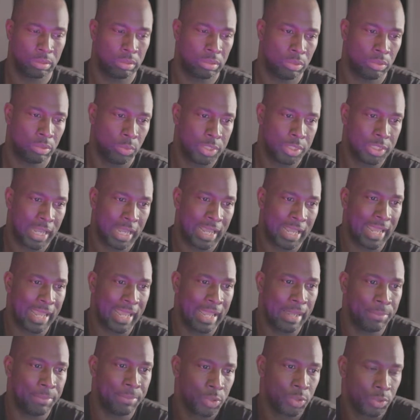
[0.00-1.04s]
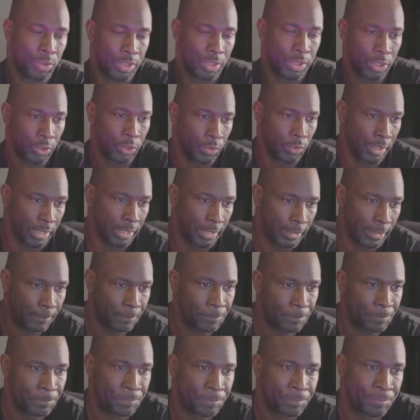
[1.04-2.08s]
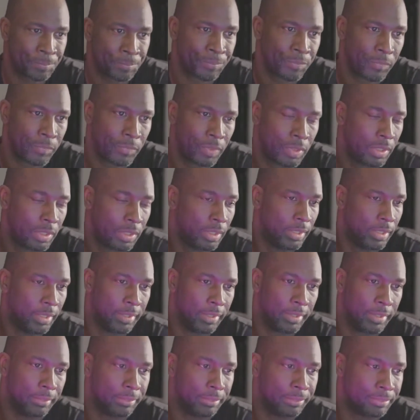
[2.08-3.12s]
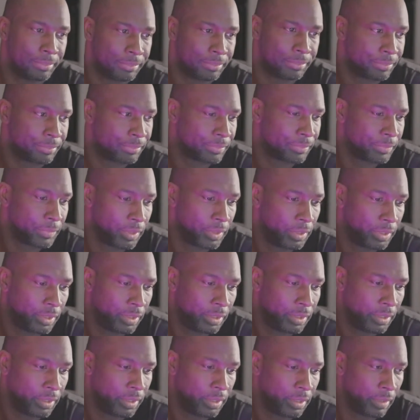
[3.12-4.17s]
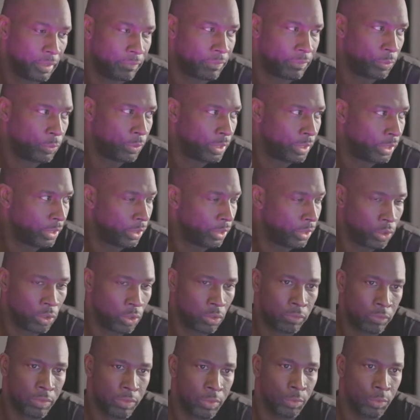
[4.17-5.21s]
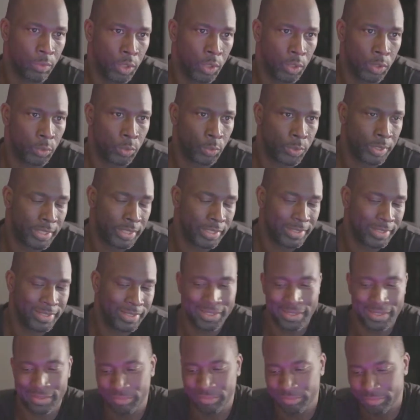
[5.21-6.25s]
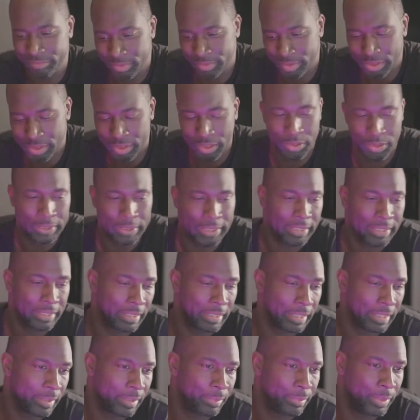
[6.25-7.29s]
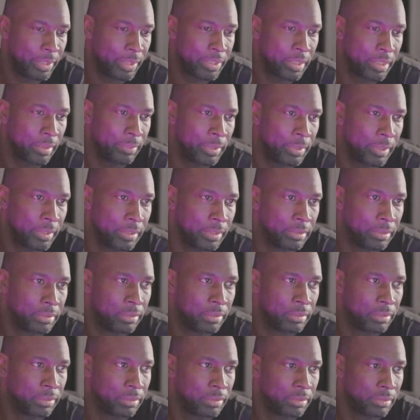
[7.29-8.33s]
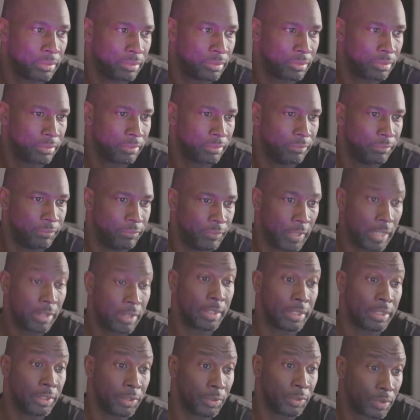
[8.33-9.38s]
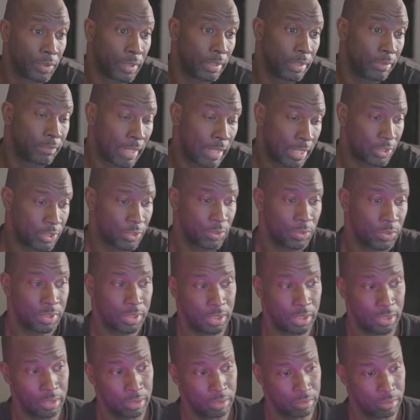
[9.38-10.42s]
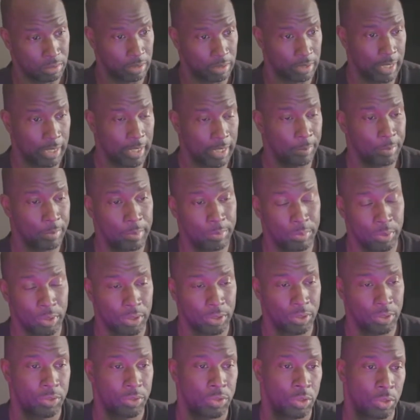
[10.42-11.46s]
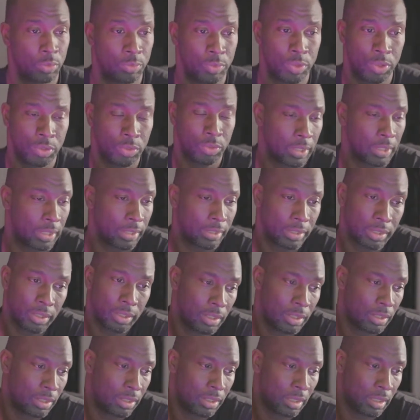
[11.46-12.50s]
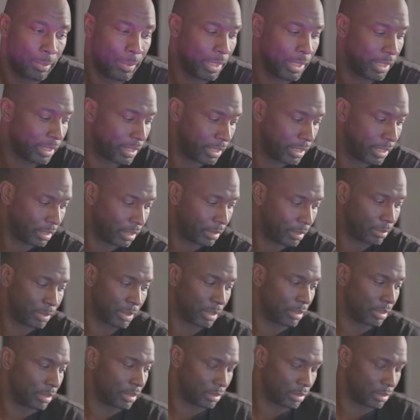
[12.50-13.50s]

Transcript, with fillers: which I am to a degree, um, if you're willing to go over the road with it, then you know it could it could be something very lucrative, as you see a, a lot of people on YouTube do. They they make a killing, but